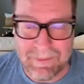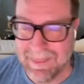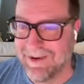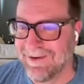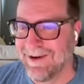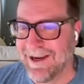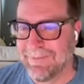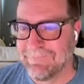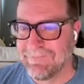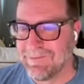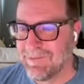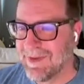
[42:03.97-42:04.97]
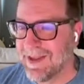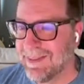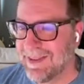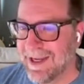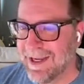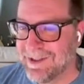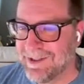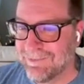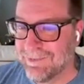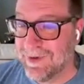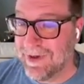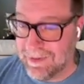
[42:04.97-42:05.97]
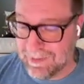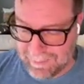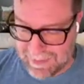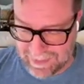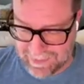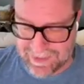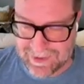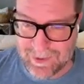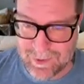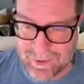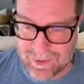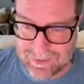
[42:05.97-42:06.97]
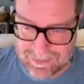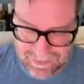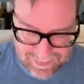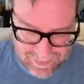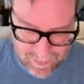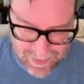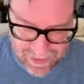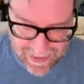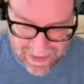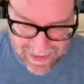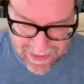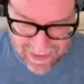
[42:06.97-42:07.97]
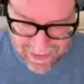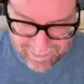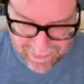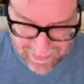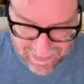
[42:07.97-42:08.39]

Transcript: All right, and then to really make this cool, we're going to have